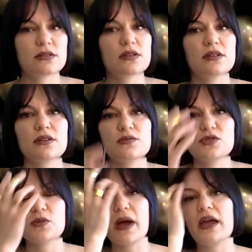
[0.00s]
to the
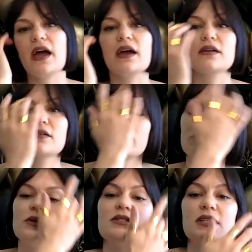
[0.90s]
shebang
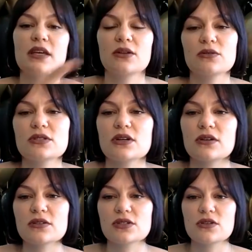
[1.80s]
of me singing all the
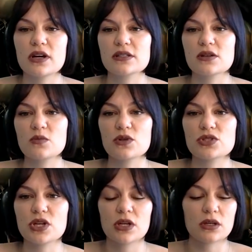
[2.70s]
songs and you guys can
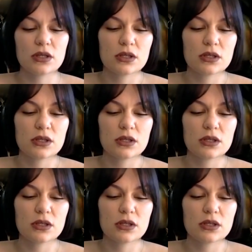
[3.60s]
watch it.